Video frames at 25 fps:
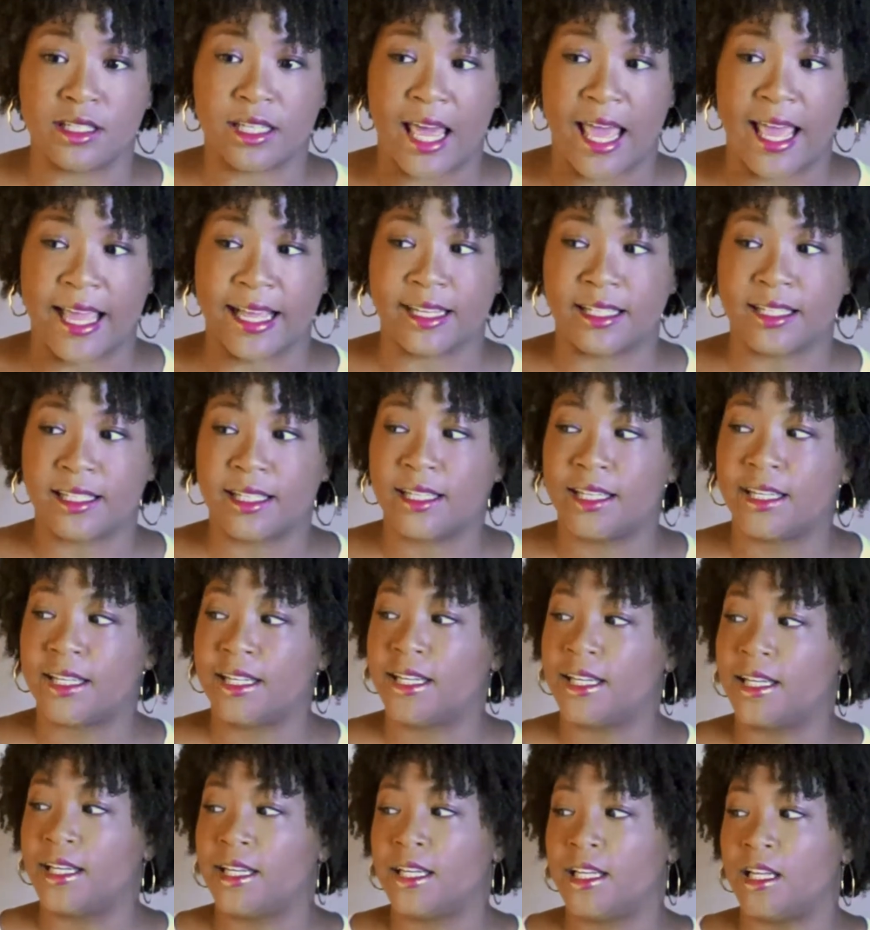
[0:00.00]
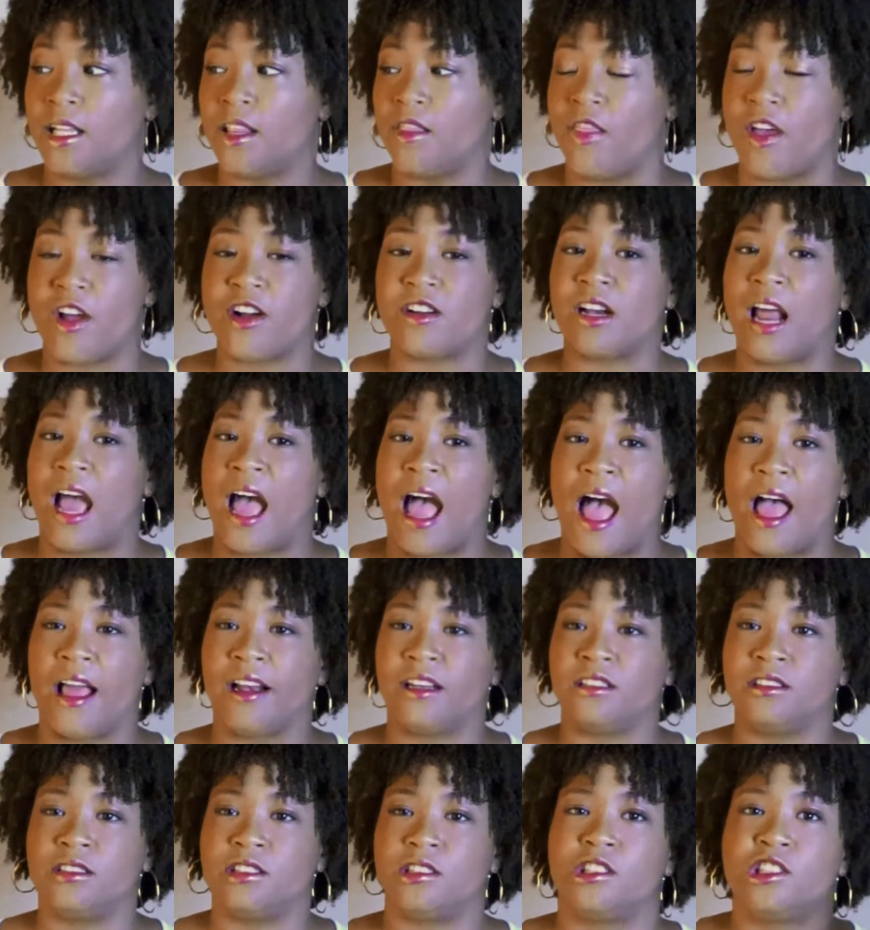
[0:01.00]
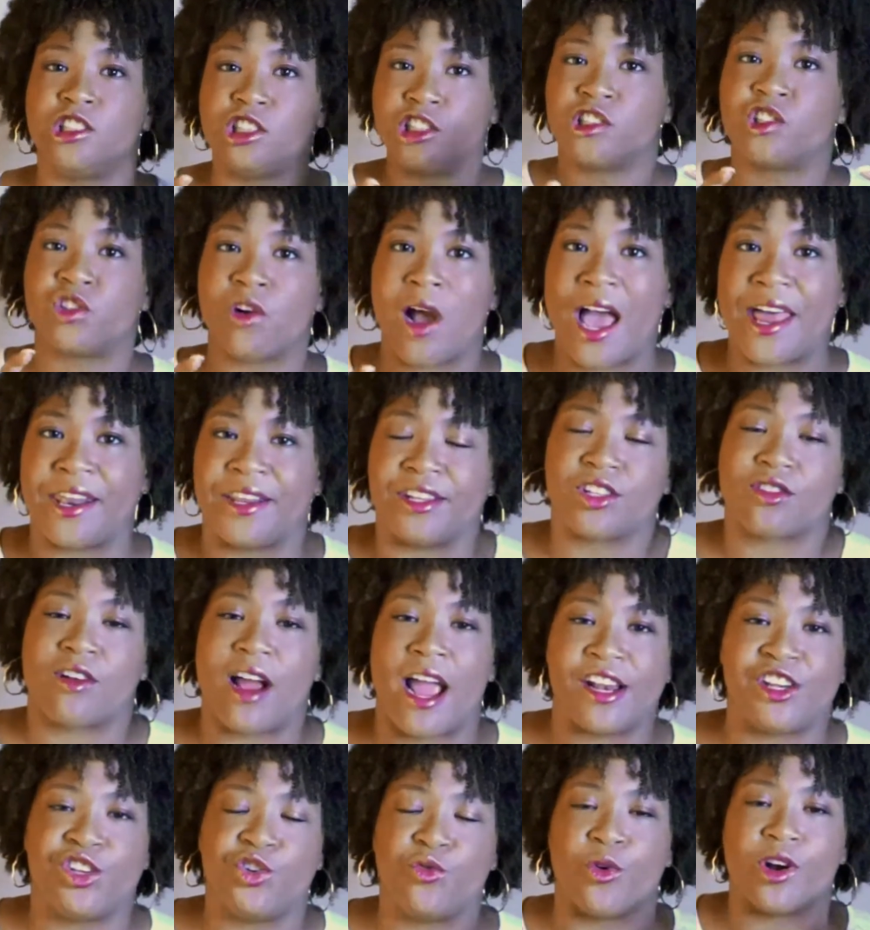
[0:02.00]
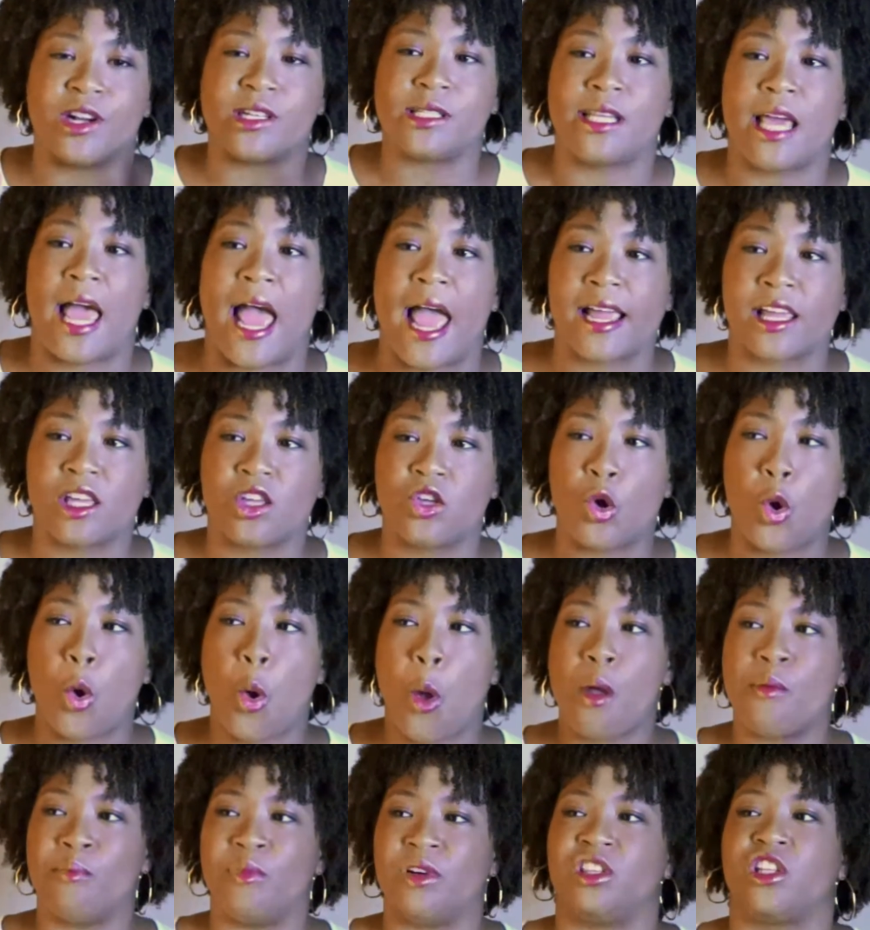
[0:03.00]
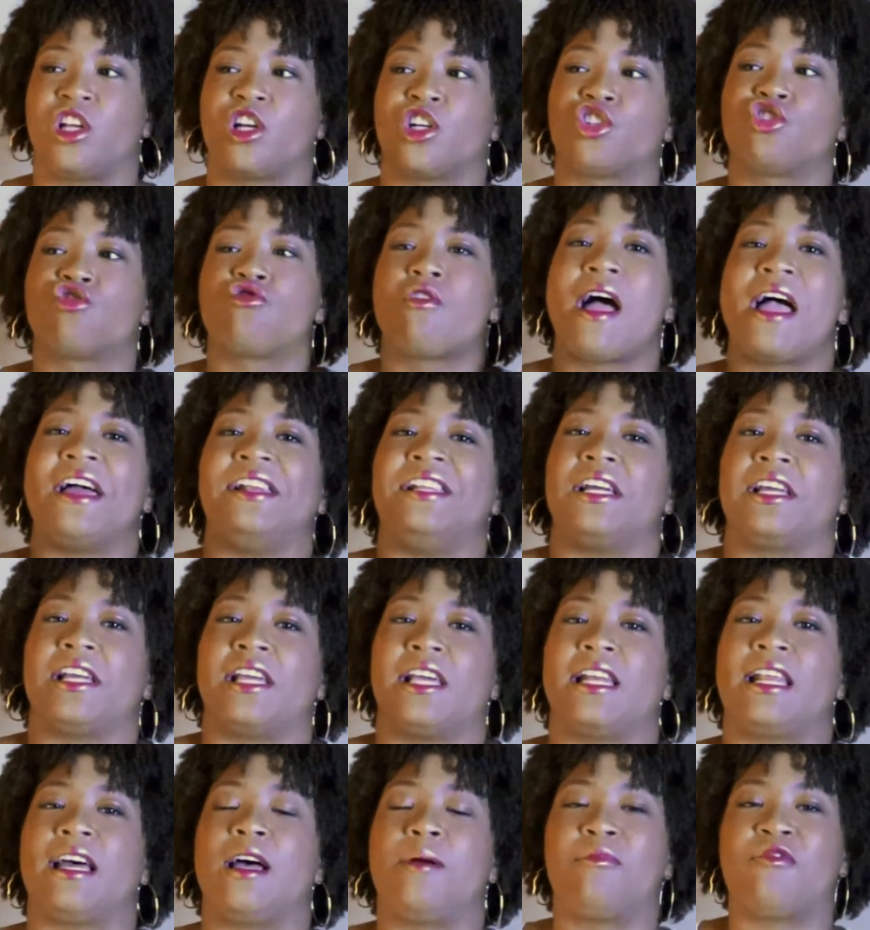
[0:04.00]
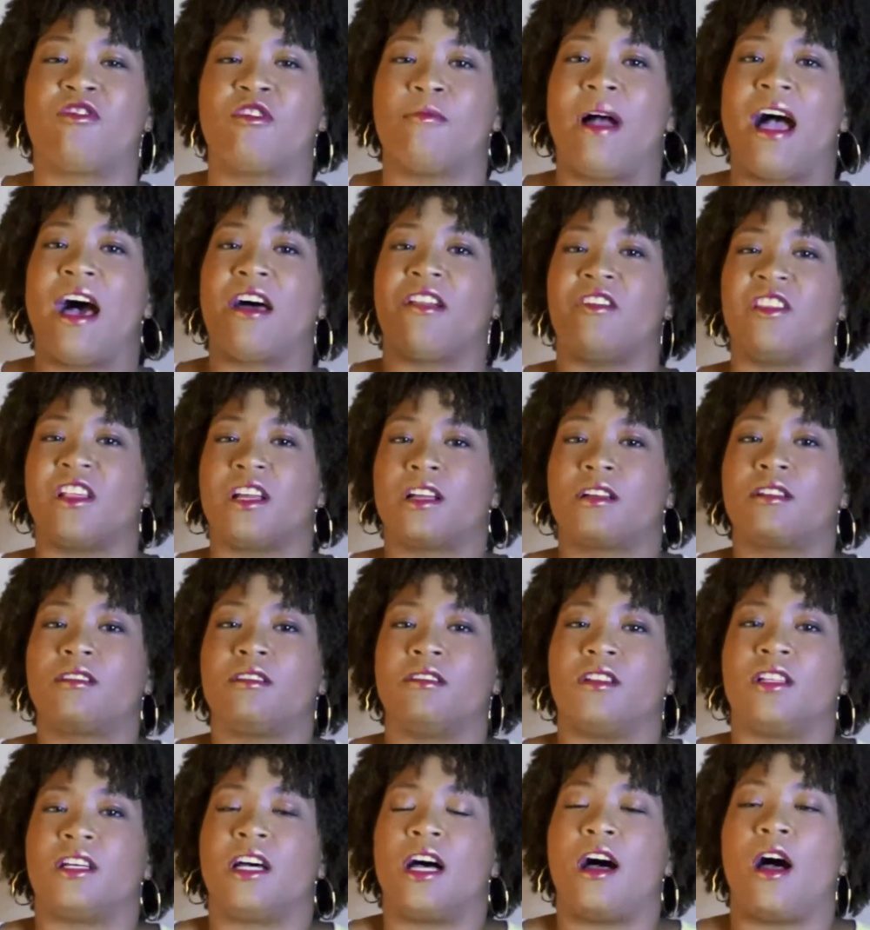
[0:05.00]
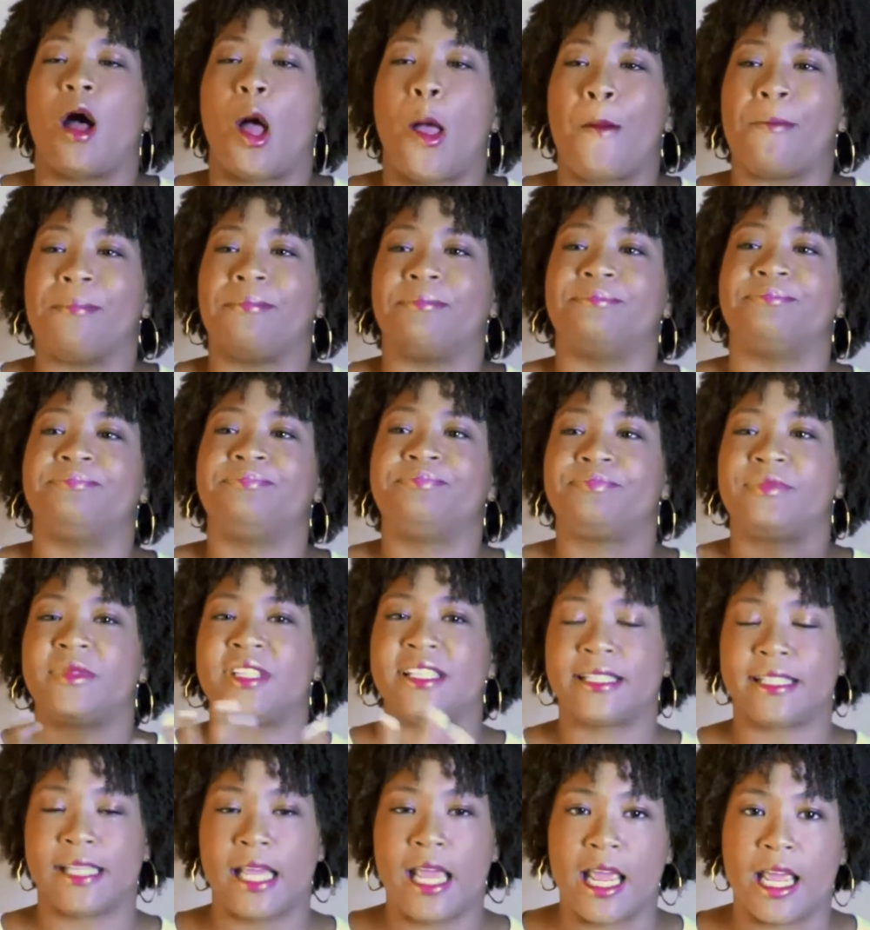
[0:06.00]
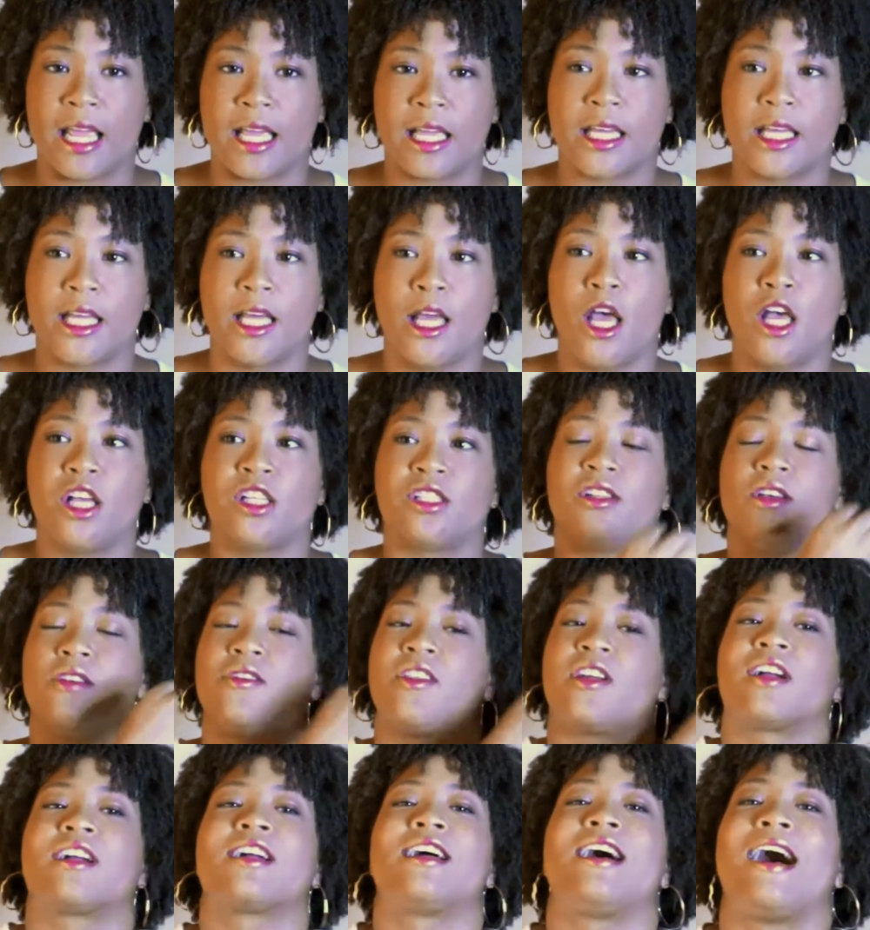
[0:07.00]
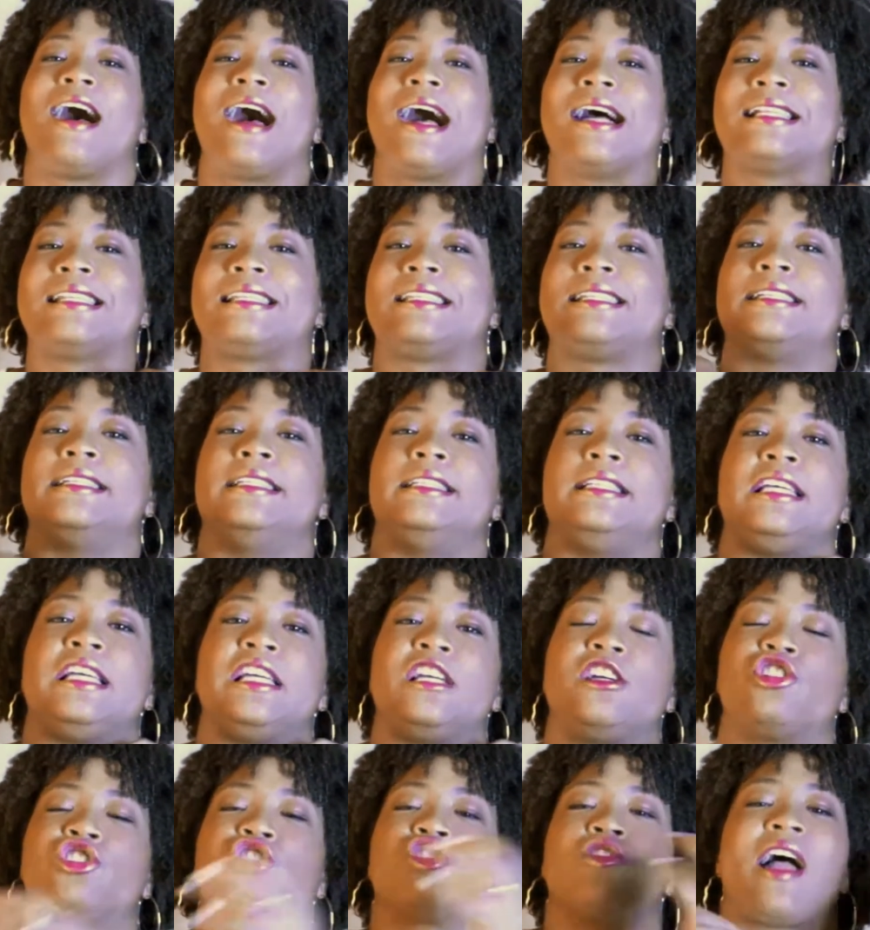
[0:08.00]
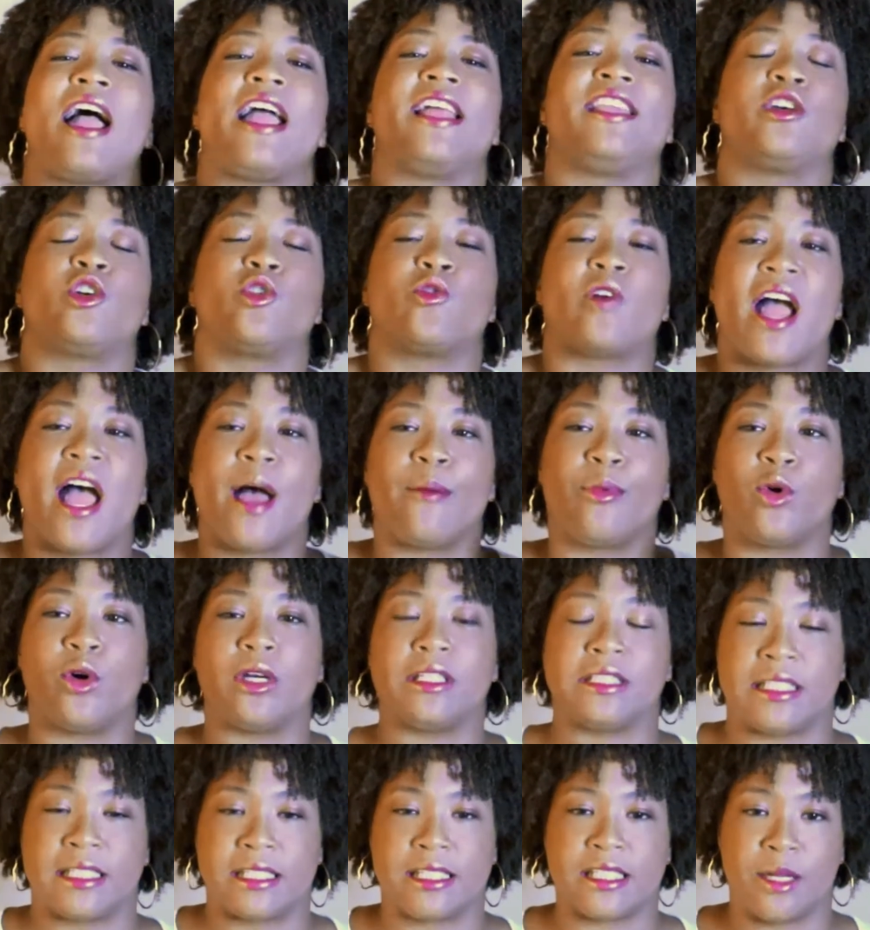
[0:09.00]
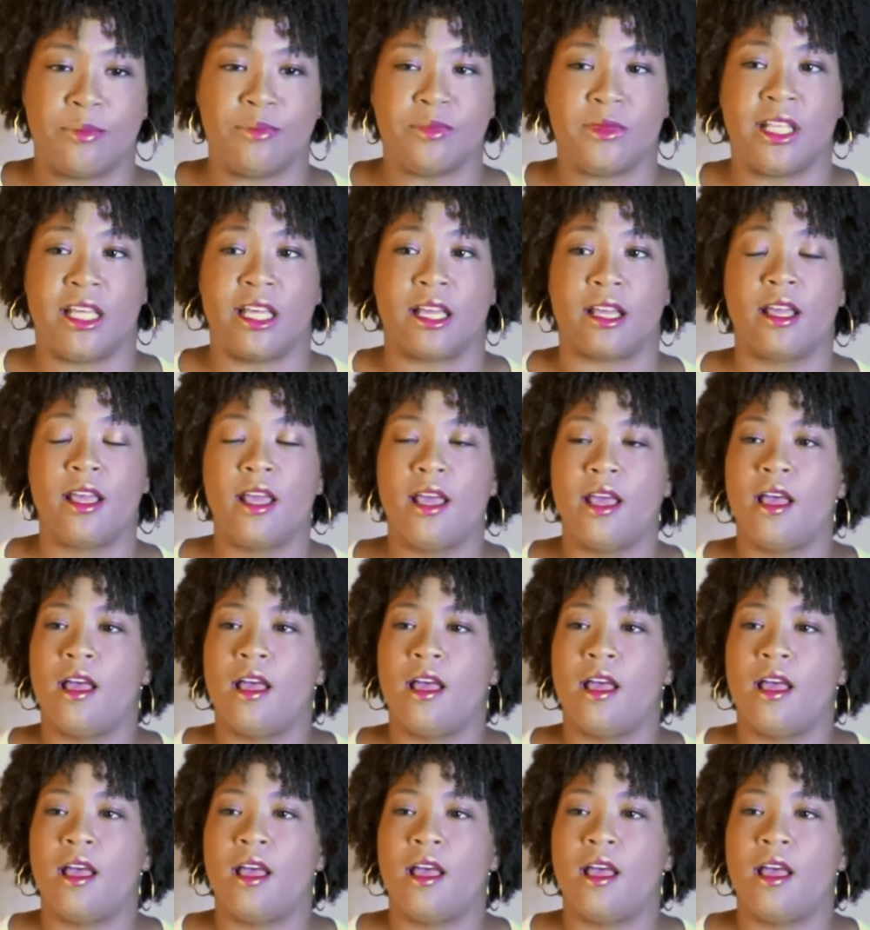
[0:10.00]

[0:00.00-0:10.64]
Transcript: Like, they're not trying to scratch you or attack you, but they're trying to get up from out of the sink, so they're constantly trying to grab onto something.